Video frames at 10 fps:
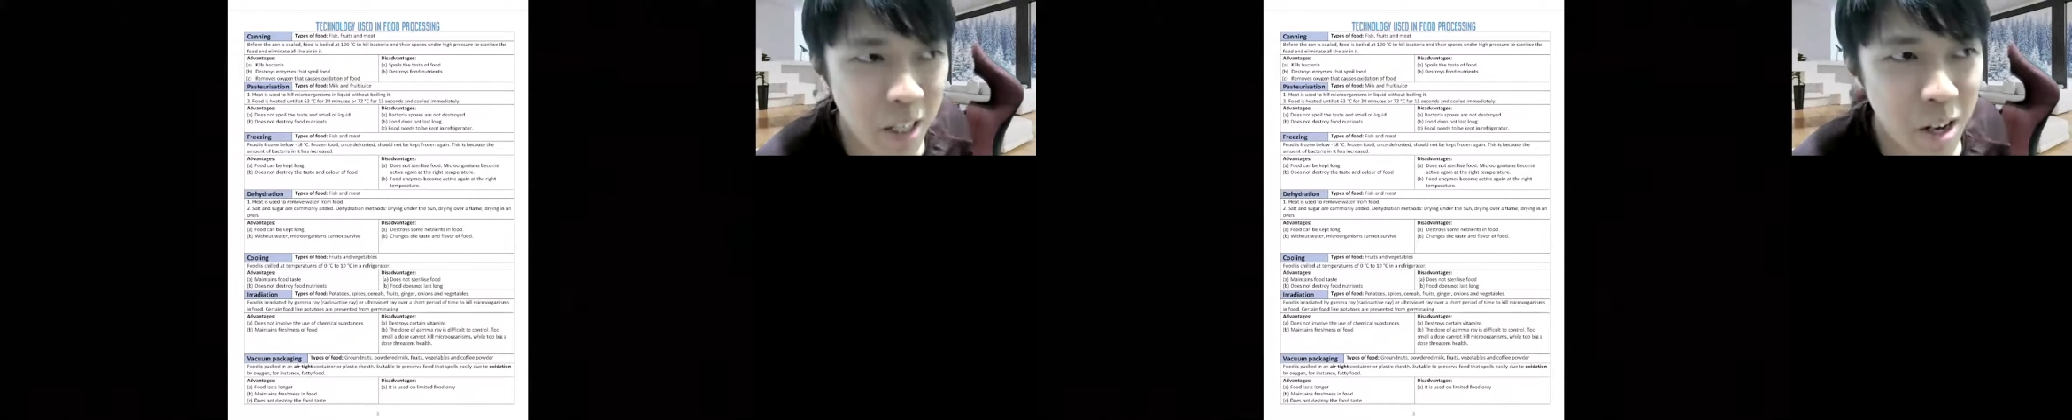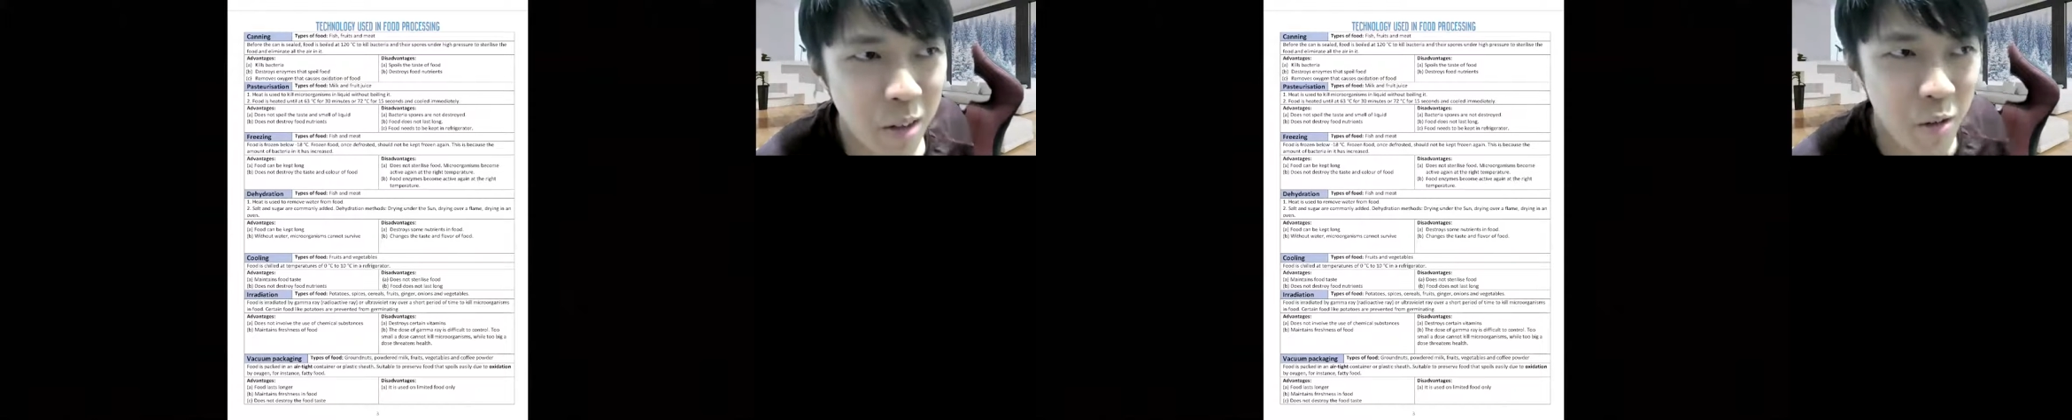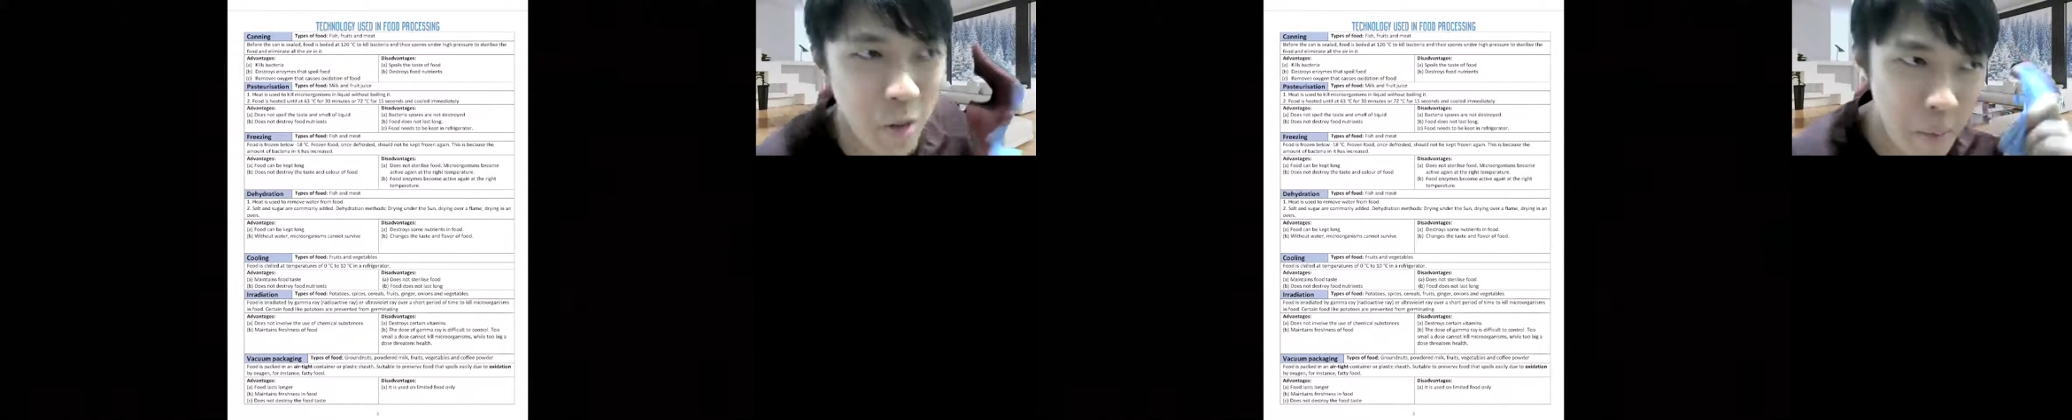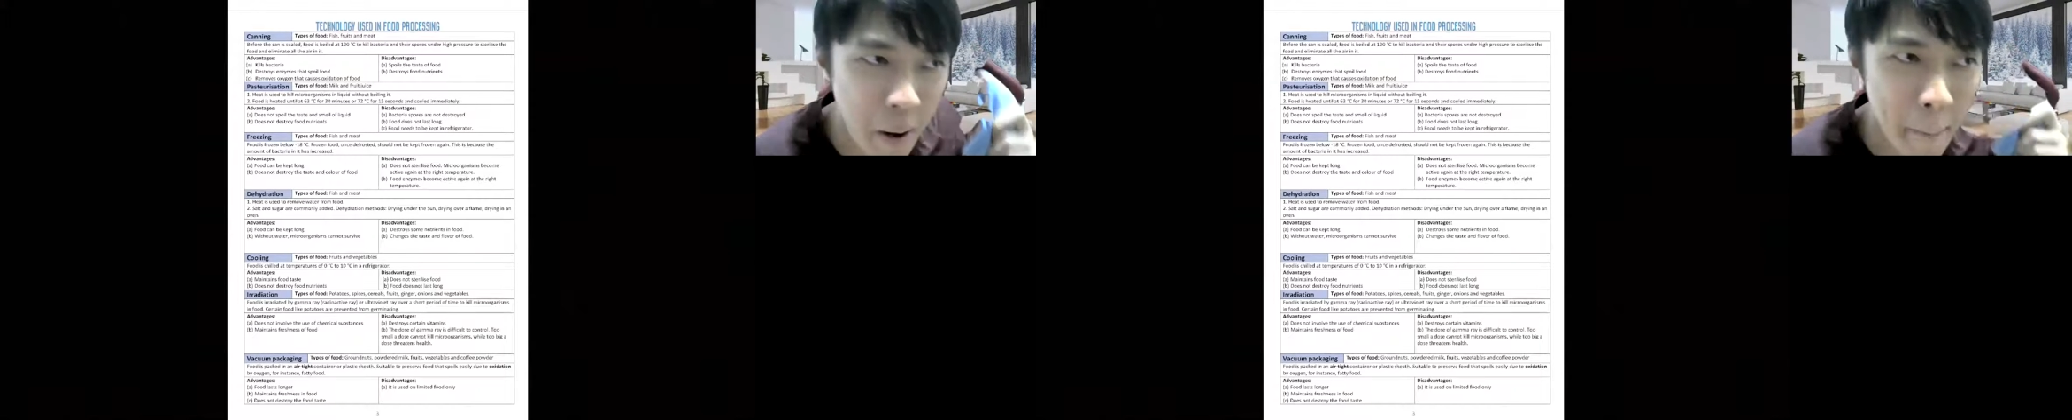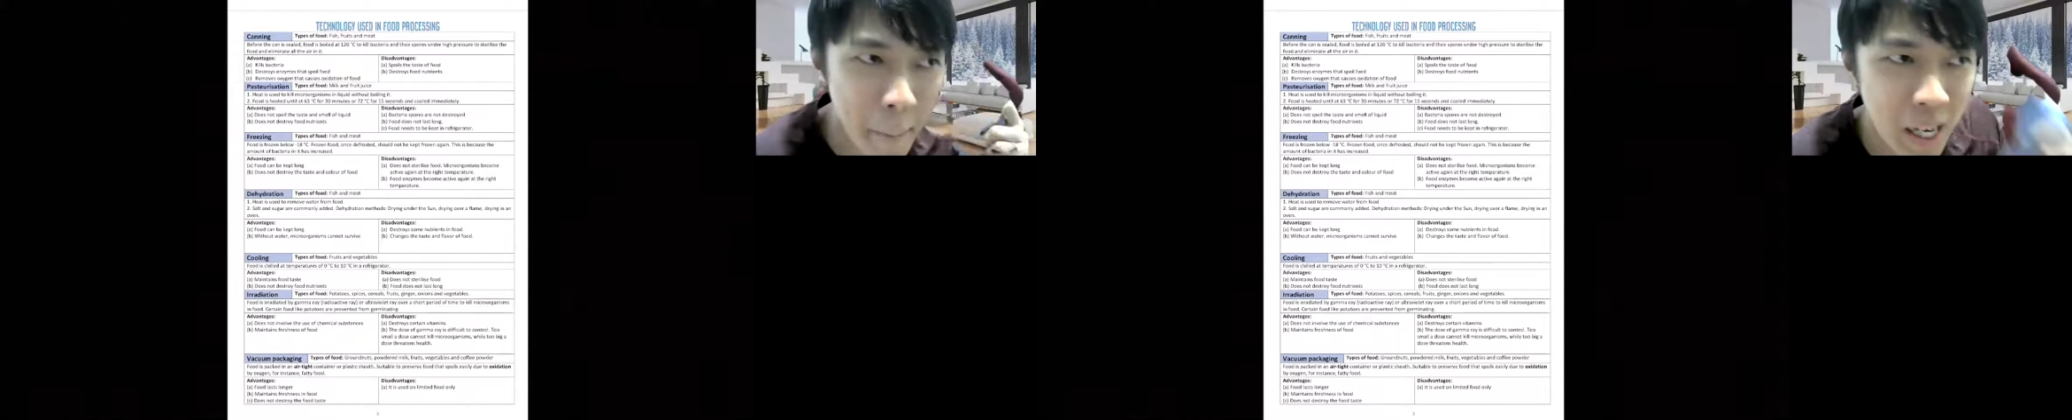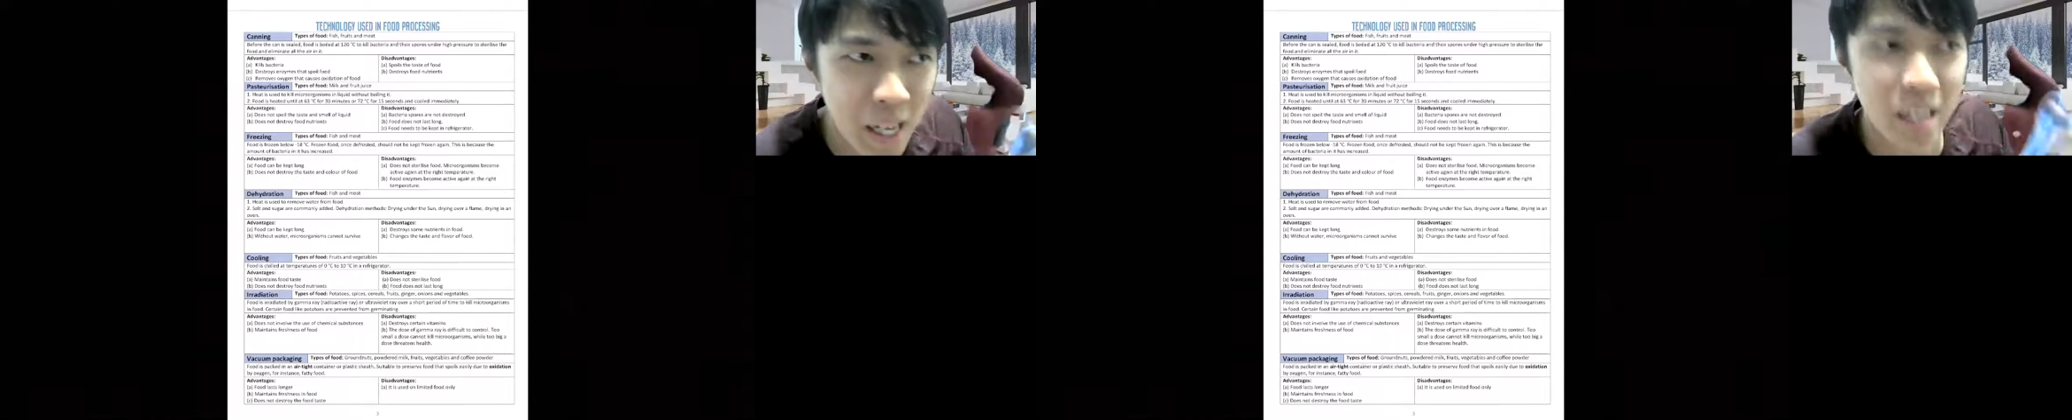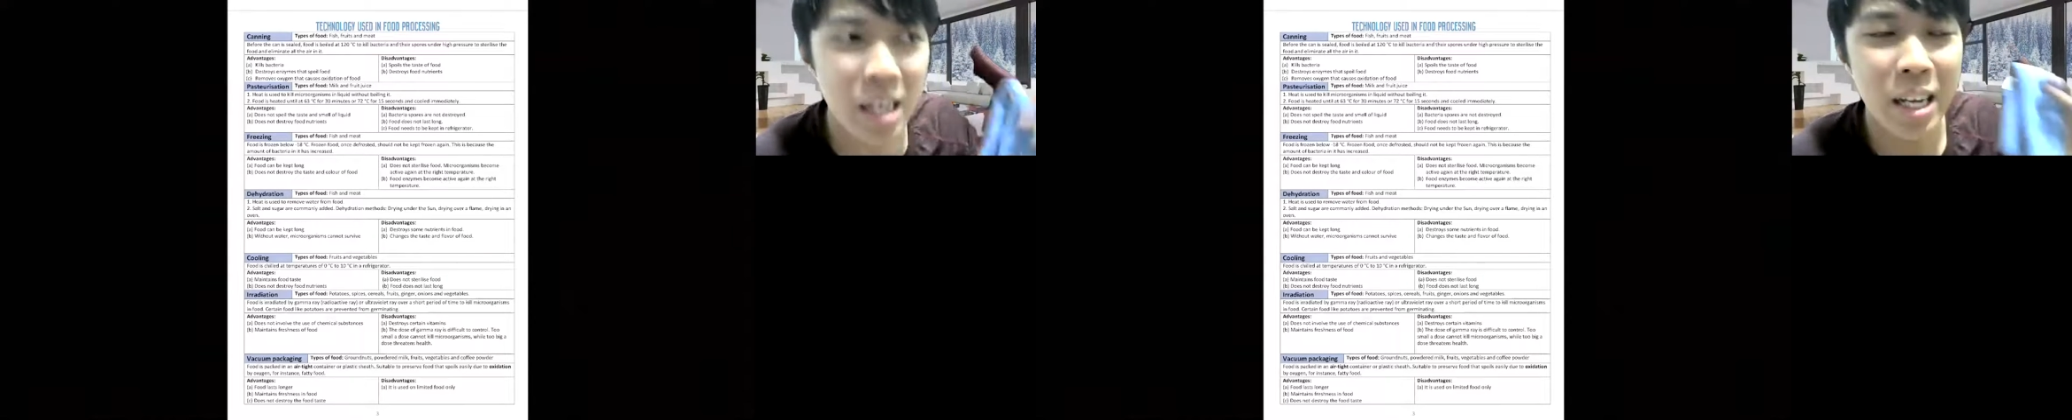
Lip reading: You have to remember